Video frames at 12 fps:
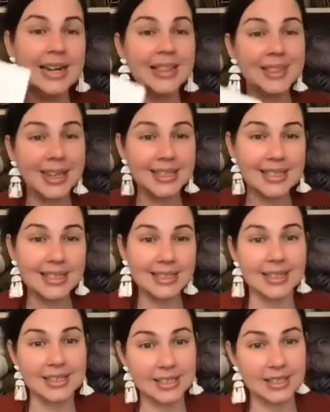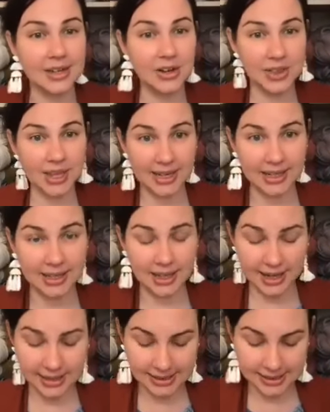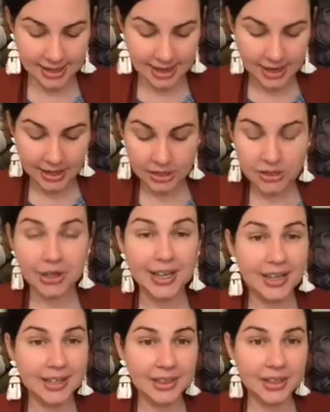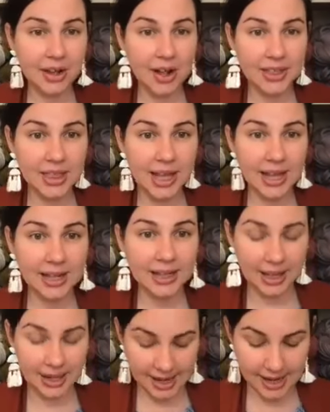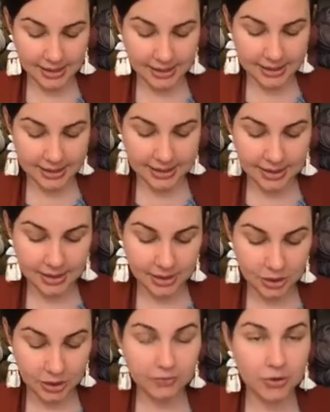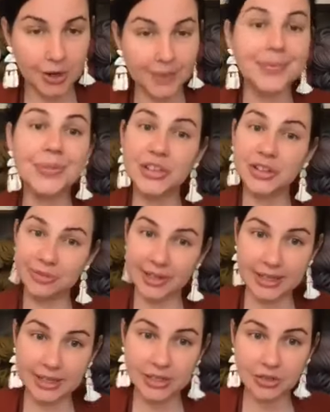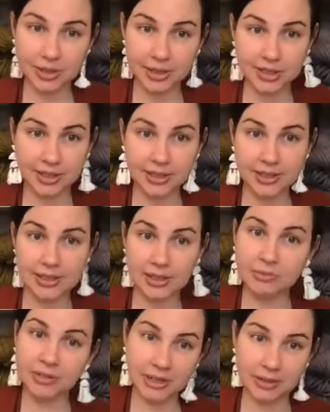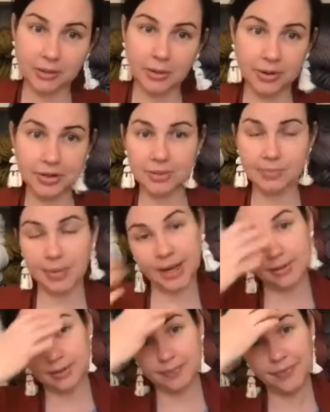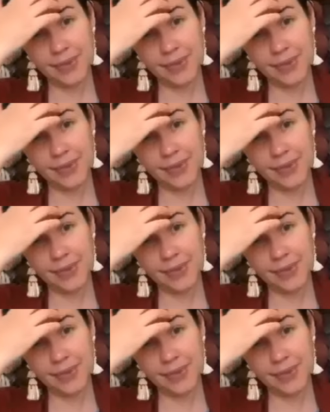That's the link to the online class. So in the online class, you've got the written instructions, the written crochet pattern.